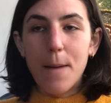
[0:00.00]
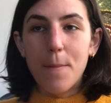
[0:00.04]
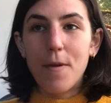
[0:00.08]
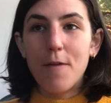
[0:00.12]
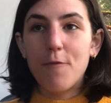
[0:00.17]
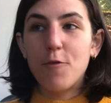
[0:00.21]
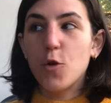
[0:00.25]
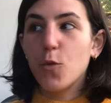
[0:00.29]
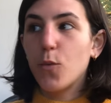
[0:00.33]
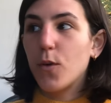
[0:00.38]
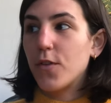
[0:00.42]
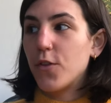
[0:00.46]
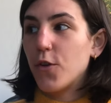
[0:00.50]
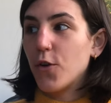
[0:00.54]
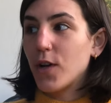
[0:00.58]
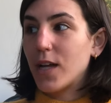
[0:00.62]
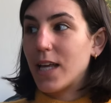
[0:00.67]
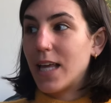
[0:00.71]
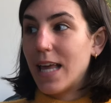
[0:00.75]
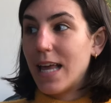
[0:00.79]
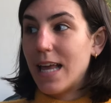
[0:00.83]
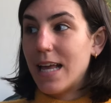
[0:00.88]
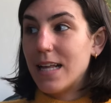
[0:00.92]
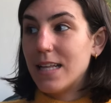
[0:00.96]
If you're with your
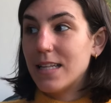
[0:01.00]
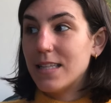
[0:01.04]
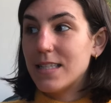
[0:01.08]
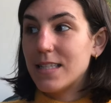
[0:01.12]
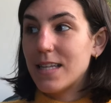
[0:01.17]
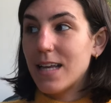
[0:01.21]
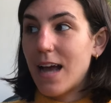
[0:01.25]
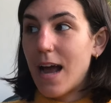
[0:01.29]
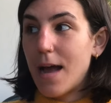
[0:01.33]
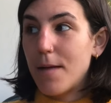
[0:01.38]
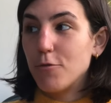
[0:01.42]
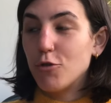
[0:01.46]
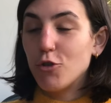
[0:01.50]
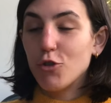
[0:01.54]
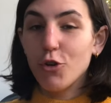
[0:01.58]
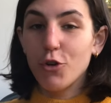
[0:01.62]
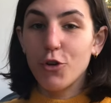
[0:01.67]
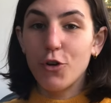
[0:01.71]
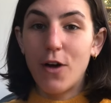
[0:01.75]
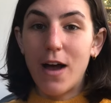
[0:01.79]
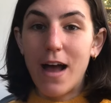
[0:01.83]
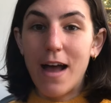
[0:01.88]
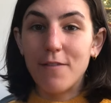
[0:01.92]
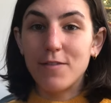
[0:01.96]
kids, I'm sure
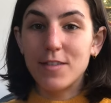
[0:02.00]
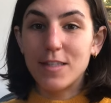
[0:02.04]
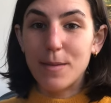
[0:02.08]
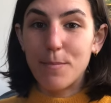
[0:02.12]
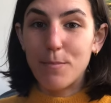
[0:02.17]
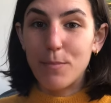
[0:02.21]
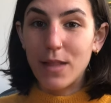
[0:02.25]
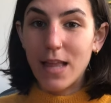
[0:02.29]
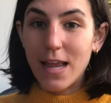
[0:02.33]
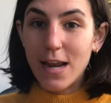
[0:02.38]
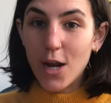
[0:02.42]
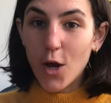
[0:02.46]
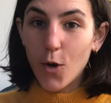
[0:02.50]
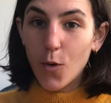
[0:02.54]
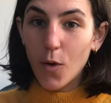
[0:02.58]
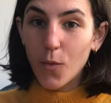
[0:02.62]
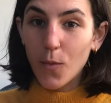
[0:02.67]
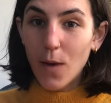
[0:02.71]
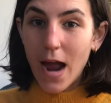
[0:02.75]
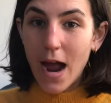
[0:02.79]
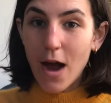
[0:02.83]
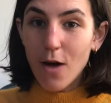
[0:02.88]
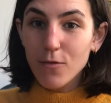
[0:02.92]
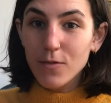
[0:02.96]
you'll have some play-doh
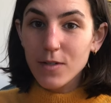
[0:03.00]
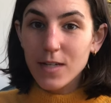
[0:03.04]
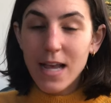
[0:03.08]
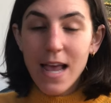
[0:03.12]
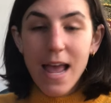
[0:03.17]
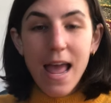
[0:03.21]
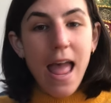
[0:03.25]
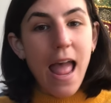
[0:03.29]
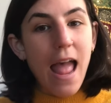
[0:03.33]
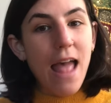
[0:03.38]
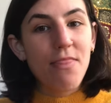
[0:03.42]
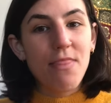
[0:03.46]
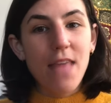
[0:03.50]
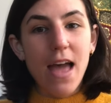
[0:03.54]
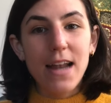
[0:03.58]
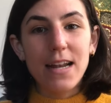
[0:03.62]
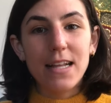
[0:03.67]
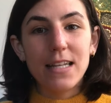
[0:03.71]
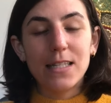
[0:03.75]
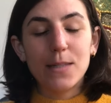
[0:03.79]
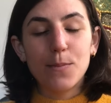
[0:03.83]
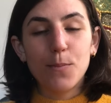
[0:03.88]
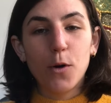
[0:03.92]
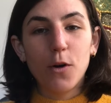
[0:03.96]
around, and that
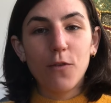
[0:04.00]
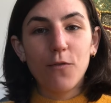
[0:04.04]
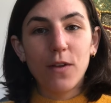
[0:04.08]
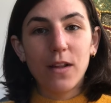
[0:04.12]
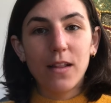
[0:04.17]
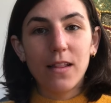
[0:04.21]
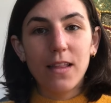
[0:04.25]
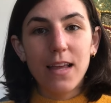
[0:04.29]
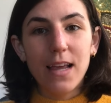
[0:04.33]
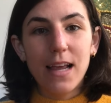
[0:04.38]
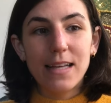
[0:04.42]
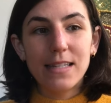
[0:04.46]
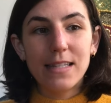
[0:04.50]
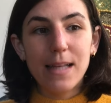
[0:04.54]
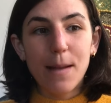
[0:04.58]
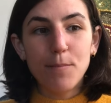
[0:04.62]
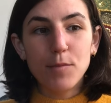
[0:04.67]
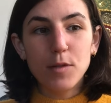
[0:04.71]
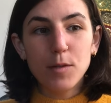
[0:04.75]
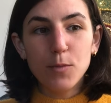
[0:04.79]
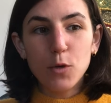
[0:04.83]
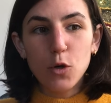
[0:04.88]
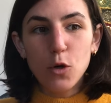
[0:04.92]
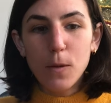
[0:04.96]
is perfectly
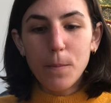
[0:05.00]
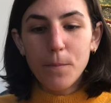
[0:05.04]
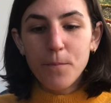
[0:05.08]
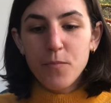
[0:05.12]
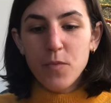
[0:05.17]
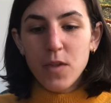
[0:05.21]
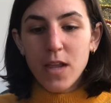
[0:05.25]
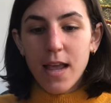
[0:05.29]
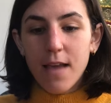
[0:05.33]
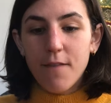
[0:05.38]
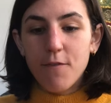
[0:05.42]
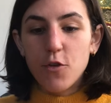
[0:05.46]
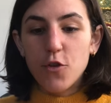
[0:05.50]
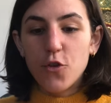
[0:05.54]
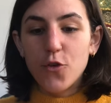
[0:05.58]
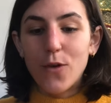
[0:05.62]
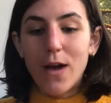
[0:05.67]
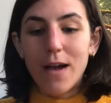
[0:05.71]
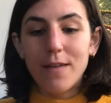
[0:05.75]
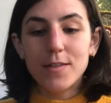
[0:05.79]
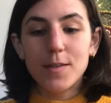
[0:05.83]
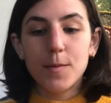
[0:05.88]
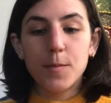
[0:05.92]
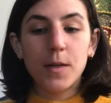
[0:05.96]
acceptable. If you do
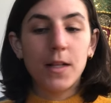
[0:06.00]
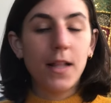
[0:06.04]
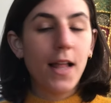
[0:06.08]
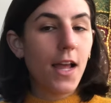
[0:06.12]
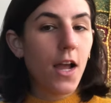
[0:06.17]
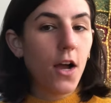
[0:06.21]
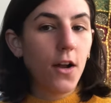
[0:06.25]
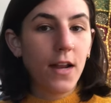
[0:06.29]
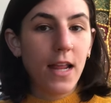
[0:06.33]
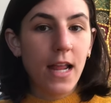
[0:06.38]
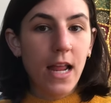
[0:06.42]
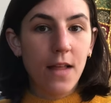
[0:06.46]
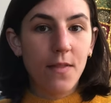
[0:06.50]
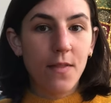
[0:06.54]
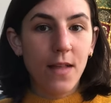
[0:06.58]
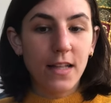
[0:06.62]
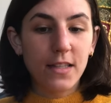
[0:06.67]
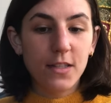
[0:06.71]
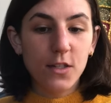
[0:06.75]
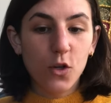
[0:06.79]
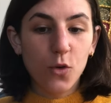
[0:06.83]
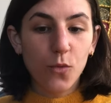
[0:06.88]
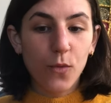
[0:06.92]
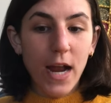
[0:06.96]
have some clay on hand,
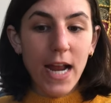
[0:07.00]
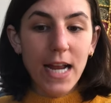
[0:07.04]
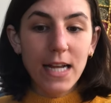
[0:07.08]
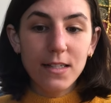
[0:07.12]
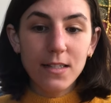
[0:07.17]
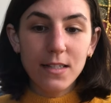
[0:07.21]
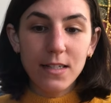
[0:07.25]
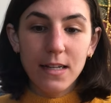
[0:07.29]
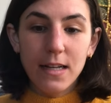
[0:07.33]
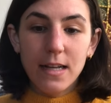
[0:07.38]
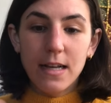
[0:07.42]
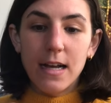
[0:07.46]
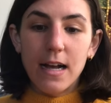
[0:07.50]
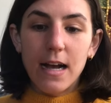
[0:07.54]
that's great.